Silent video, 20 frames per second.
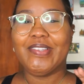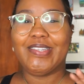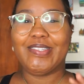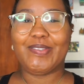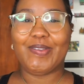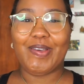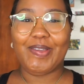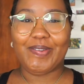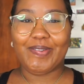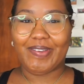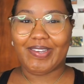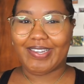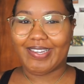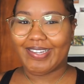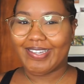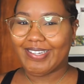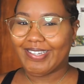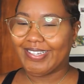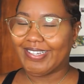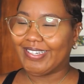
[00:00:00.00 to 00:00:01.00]
So anyway,
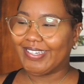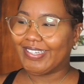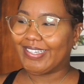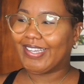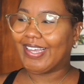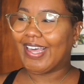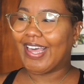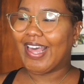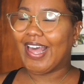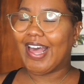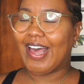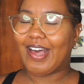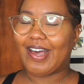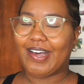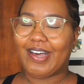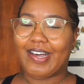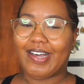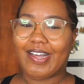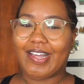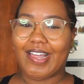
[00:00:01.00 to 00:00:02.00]

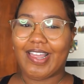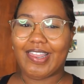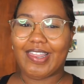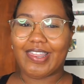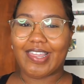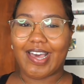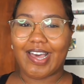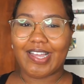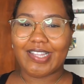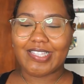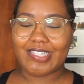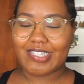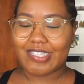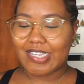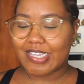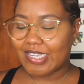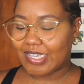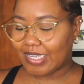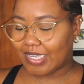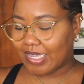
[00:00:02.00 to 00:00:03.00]
that
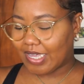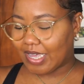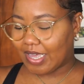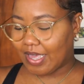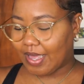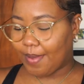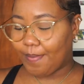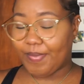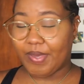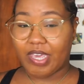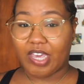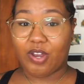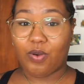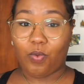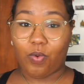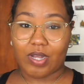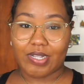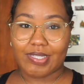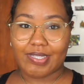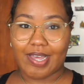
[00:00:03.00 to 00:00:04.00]
being
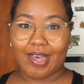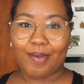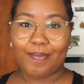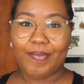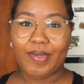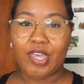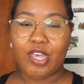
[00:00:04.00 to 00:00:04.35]
WhatsApp.